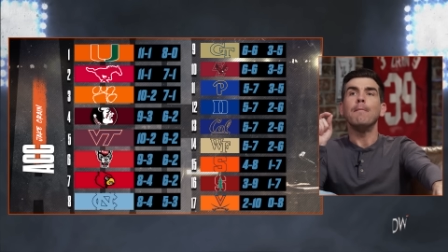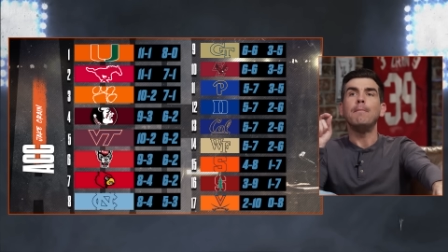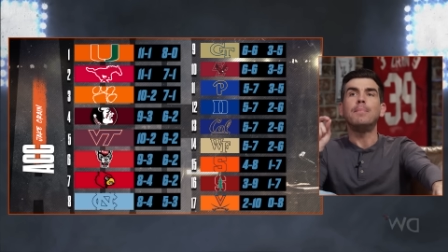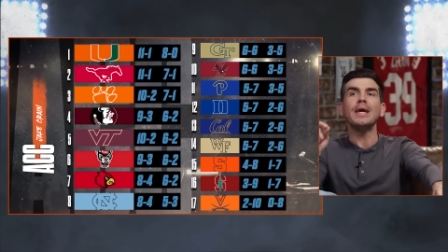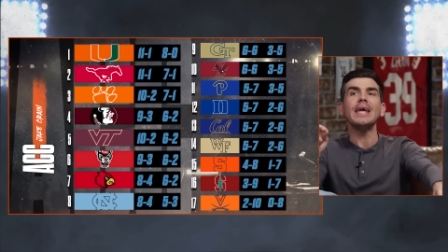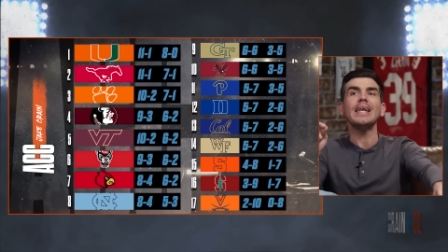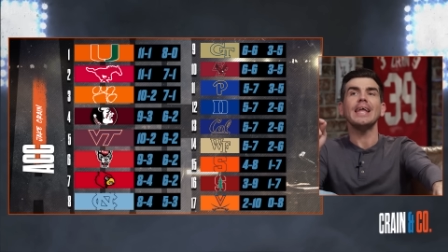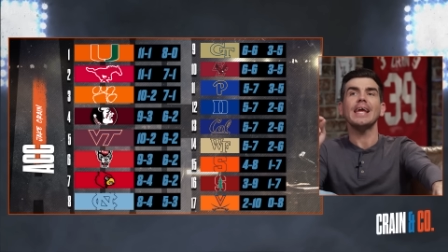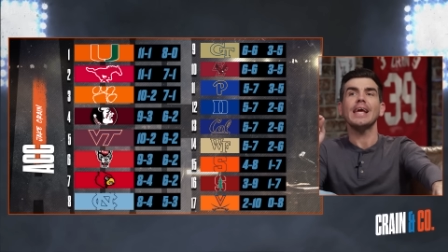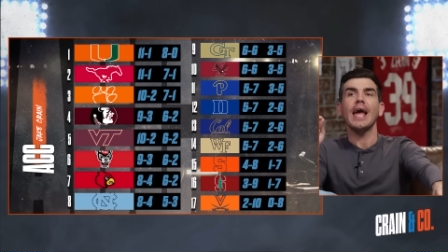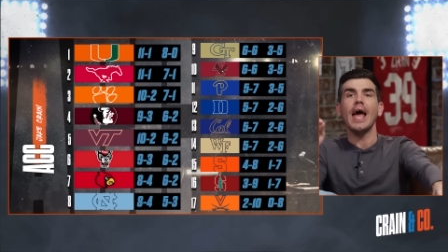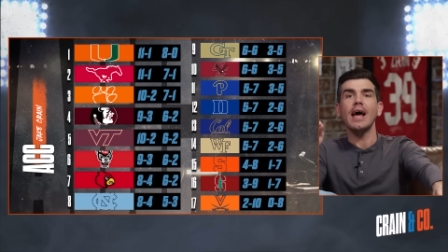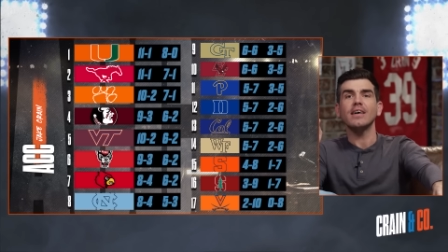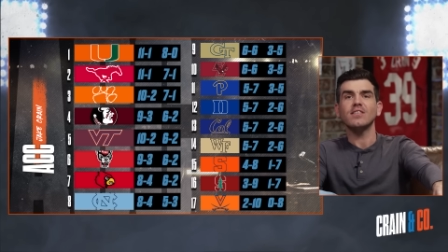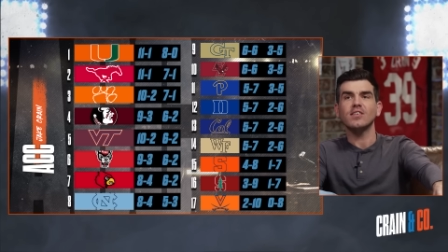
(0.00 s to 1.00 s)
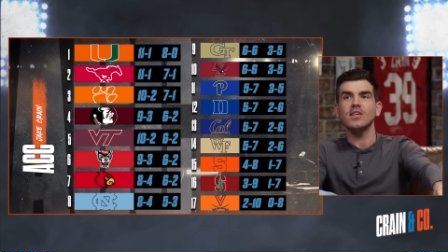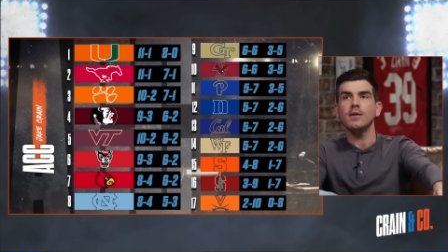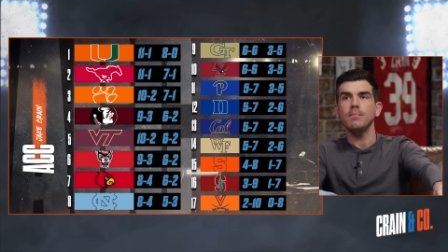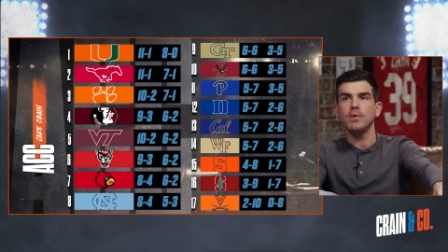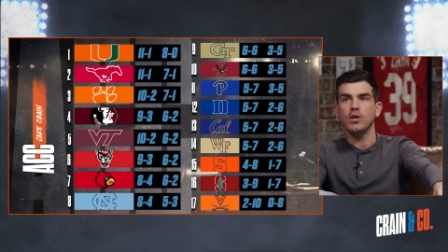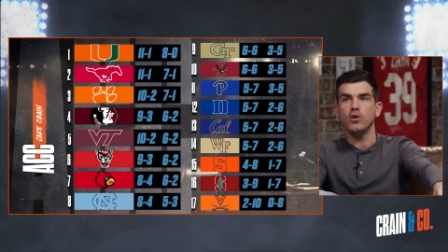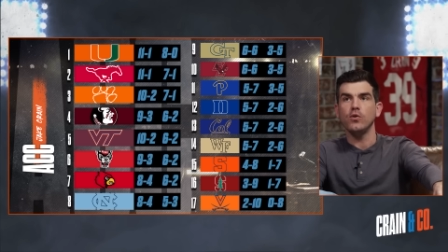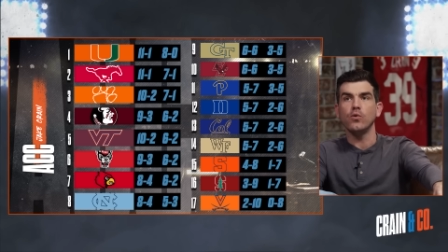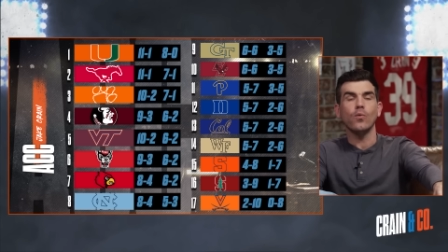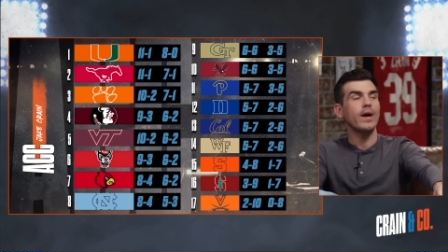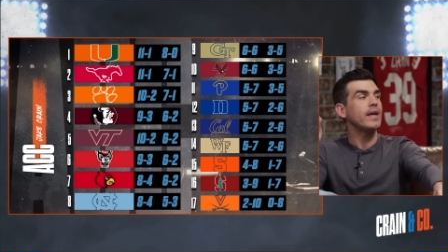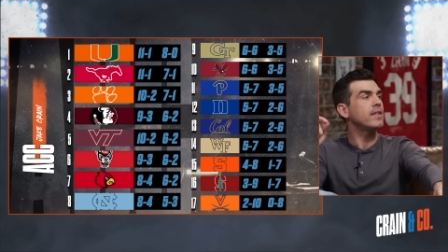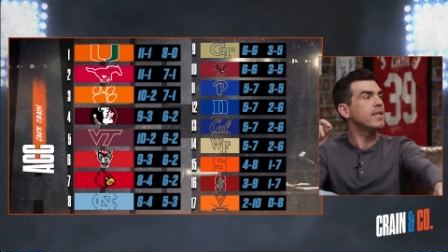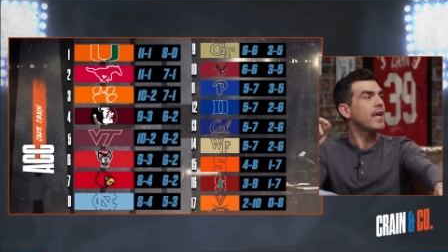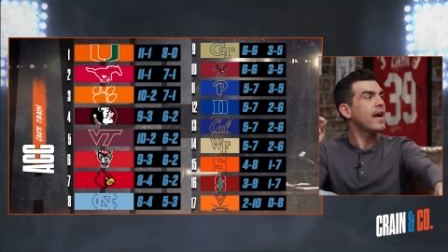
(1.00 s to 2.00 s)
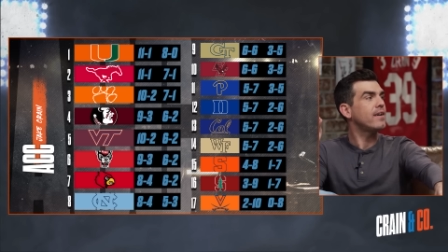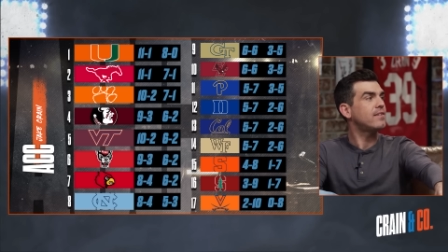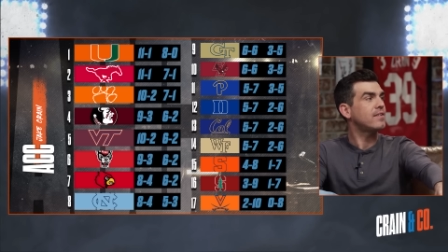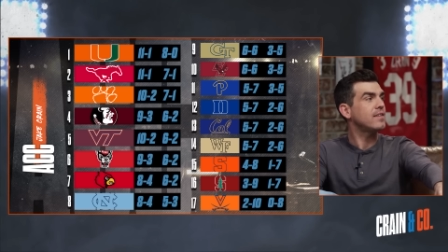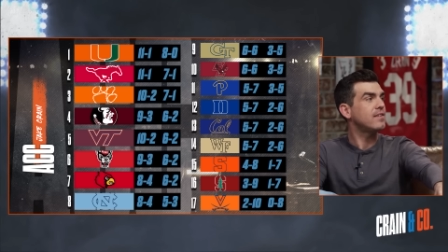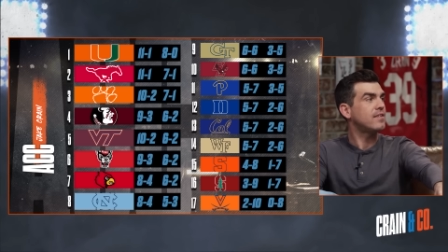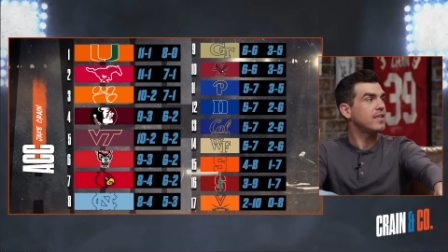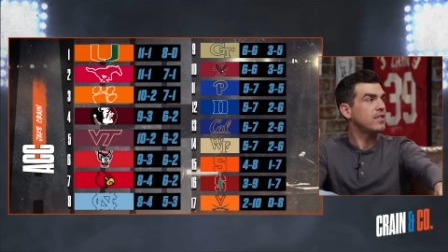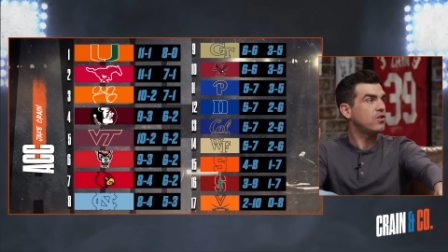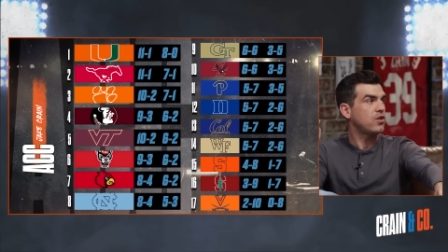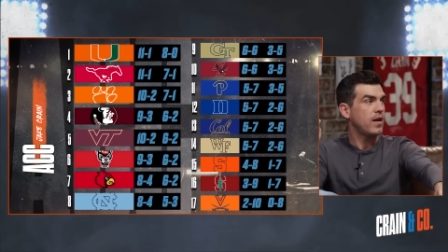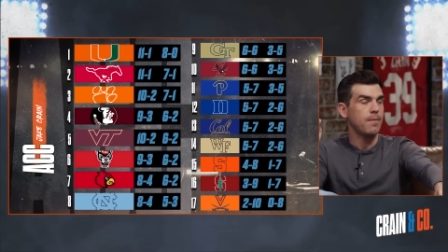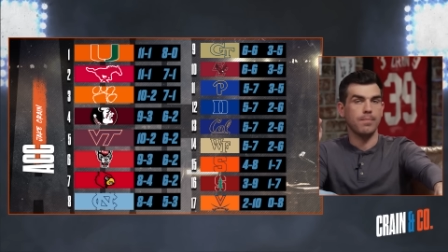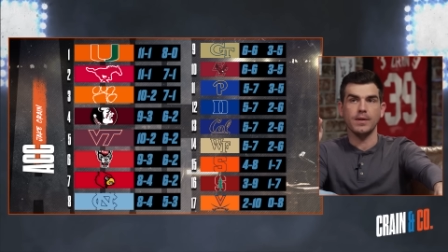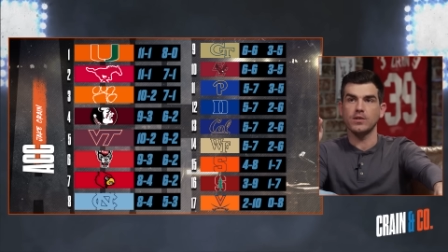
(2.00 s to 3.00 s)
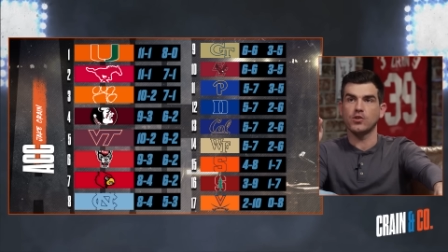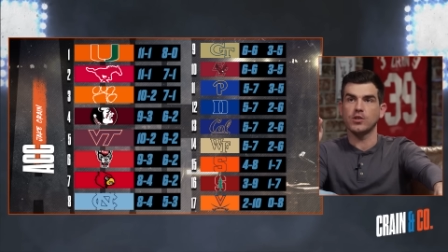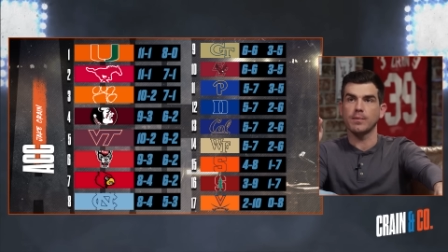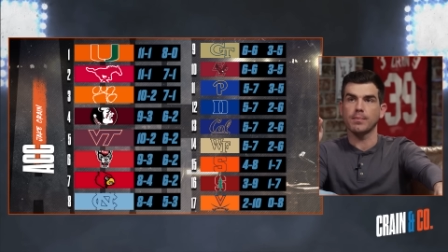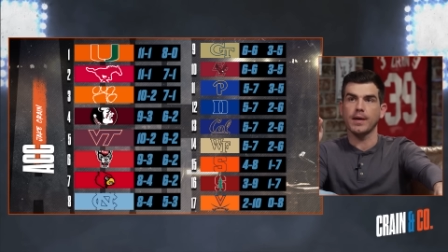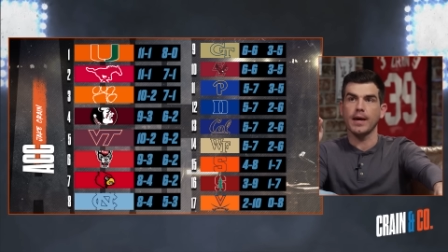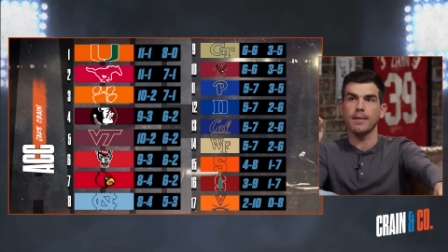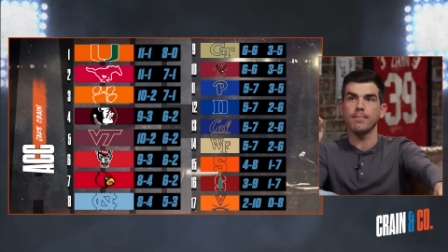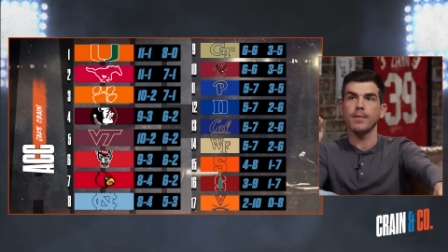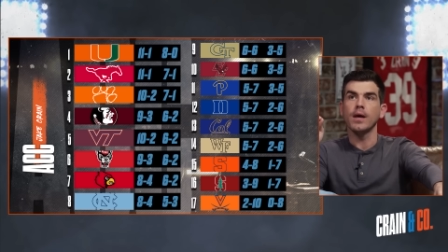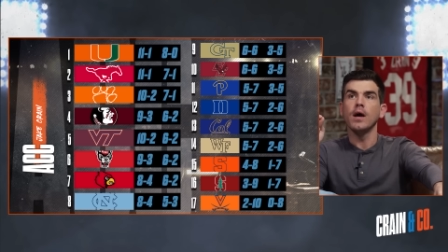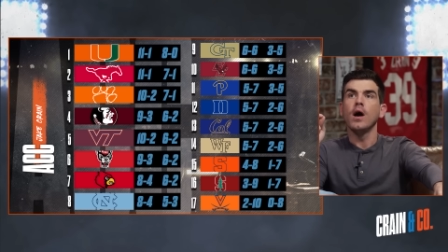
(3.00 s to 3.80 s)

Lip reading: beating SMU in the ACC championship game.